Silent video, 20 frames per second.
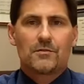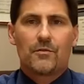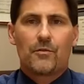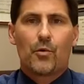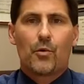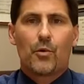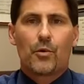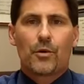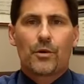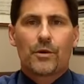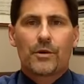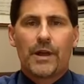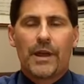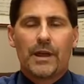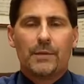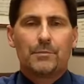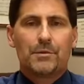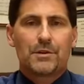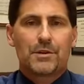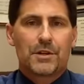for
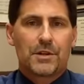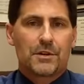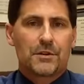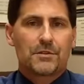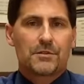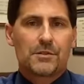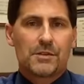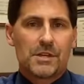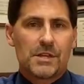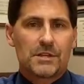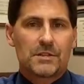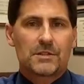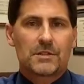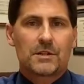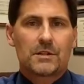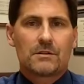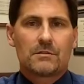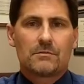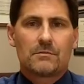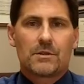a particular yeast,